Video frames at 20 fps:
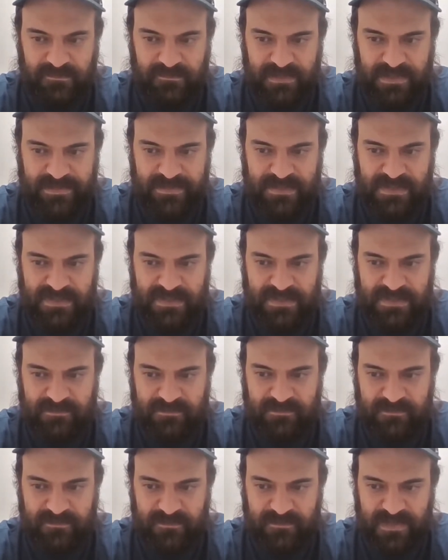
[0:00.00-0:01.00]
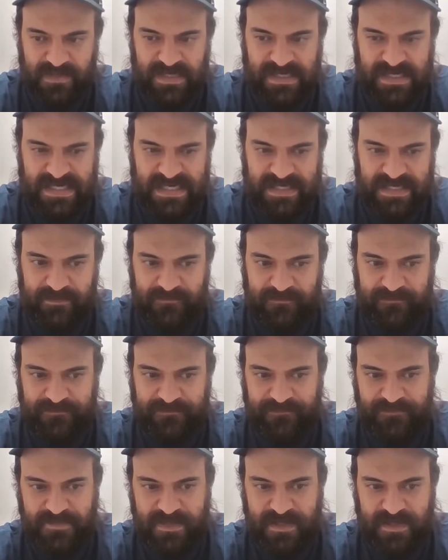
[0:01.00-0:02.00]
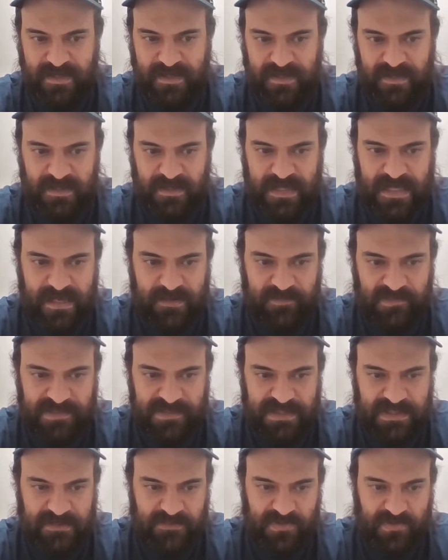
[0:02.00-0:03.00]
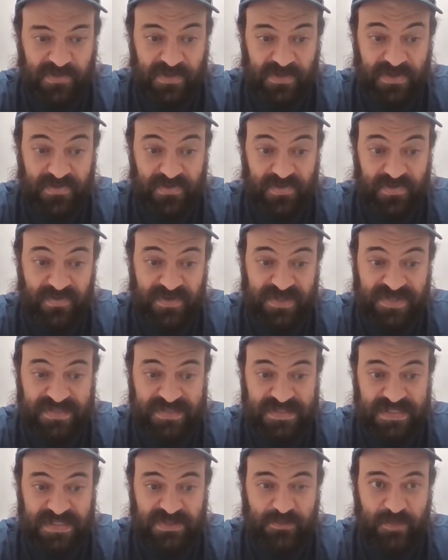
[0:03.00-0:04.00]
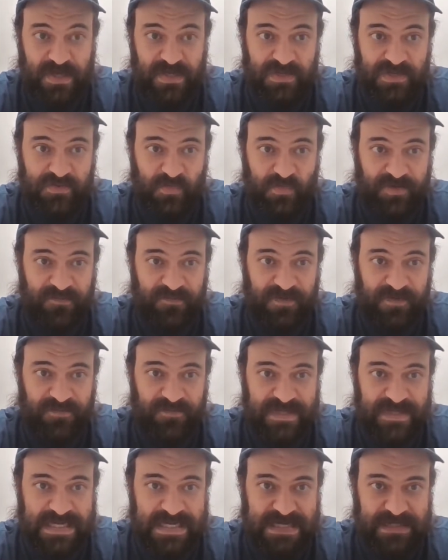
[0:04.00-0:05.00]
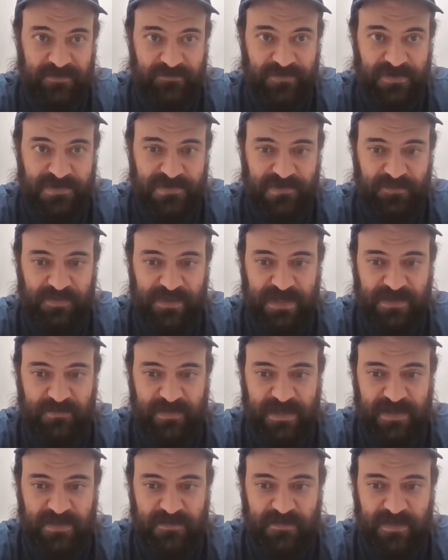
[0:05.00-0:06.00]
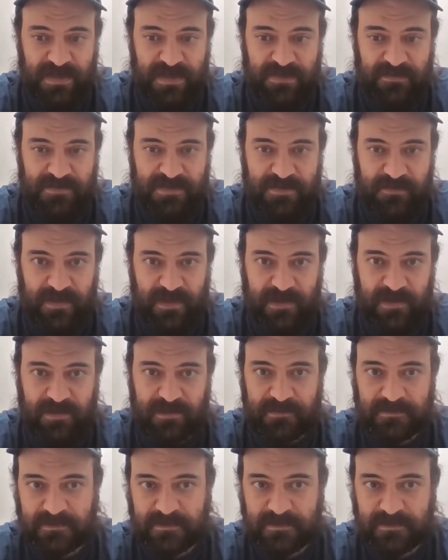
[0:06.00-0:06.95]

on this Monday night. Campbell, team total under 36 -115. Official play graded medium small.